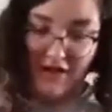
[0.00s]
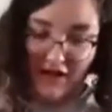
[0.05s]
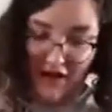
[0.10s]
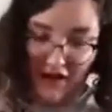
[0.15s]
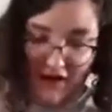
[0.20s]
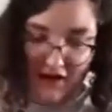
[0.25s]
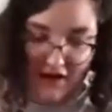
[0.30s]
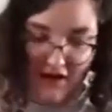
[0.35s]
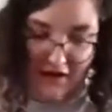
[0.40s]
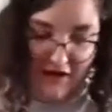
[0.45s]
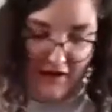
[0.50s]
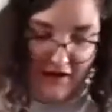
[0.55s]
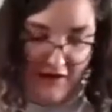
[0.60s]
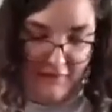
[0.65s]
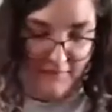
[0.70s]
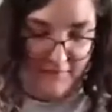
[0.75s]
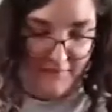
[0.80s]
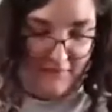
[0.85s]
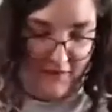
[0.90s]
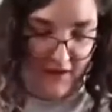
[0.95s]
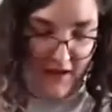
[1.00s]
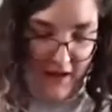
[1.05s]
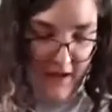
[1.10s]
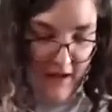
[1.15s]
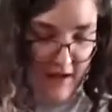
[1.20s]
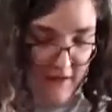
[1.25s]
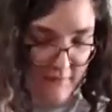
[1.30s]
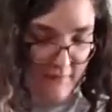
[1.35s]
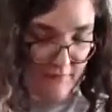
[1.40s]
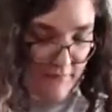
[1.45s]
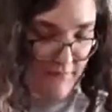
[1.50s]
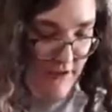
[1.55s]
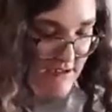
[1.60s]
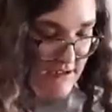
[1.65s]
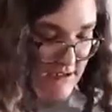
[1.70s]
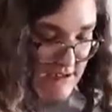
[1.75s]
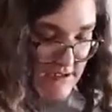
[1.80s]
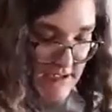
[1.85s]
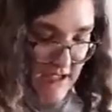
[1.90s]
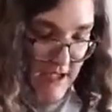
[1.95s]
But
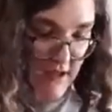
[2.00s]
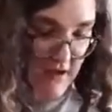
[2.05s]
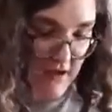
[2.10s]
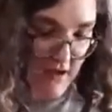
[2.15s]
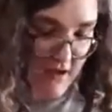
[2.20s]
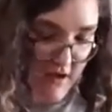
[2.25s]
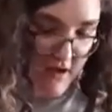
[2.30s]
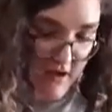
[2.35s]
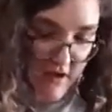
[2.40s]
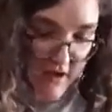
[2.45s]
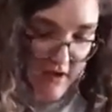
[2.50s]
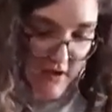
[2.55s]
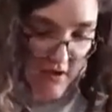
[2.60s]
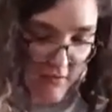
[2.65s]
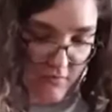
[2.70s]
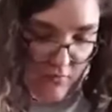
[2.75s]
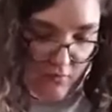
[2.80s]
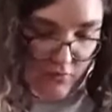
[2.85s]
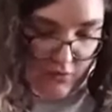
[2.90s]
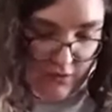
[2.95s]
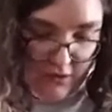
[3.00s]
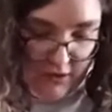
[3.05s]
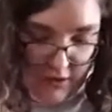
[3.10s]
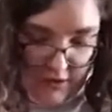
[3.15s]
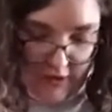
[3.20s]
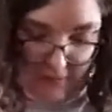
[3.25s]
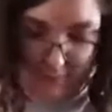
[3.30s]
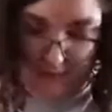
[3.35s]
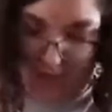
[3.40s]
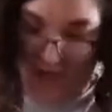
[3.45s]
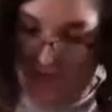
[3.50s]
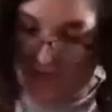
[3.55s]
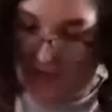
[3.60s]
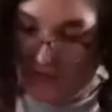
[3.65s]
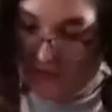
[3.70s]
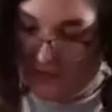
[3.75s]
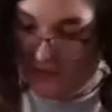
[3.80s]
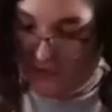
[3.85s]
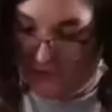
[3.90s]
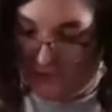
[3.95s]
today we're going to
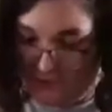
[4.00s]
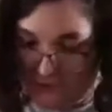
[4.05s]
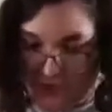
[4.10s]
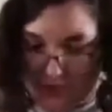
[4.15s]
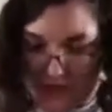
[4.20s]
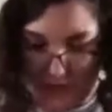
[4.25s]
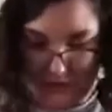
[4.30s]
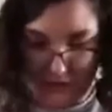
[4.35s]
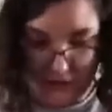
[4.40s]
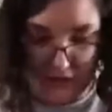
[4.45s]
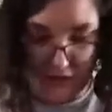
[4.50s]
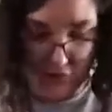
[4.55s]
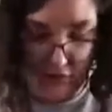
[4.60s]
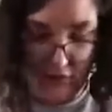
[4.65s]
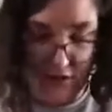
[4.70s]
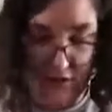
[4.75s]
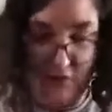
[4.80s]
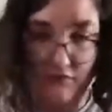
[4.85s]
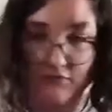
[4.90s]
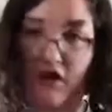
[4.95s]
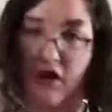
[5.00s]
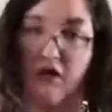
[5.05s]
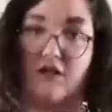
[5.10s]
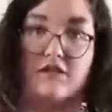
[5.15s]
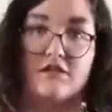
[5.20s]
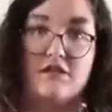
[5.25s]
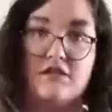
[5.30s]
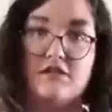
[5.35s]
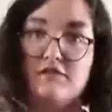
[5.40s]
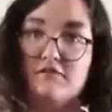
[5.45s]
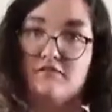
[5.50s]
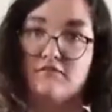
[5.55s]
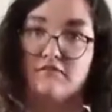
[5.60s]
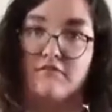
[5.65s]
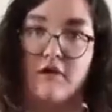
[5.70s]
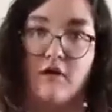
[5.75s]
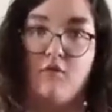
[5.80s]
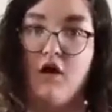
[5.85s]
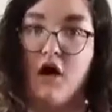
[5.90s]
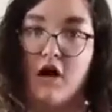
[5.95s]
paint rocks. And you can get rocks just by
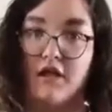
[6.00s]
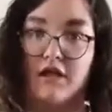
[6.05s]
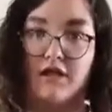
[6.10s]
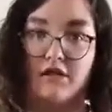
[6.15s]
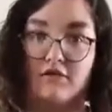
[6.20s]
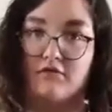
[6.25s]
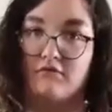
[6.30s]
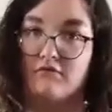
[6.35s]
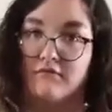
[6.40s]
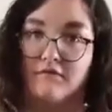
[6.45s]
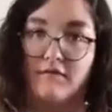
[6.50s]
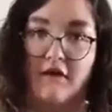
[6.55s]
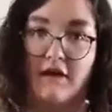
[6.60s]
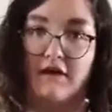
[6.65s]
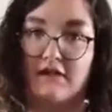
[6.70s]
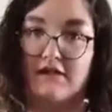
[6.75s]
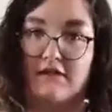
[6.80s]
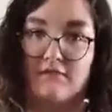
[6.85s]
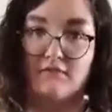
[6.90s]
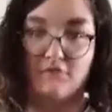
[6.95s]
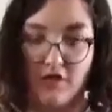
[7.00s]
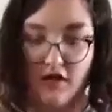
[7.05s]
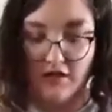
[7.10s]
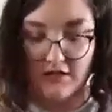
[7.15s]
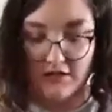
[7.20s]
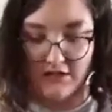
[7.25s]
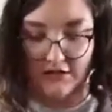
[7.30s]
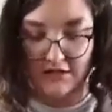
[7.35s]
walking and finding some rocks.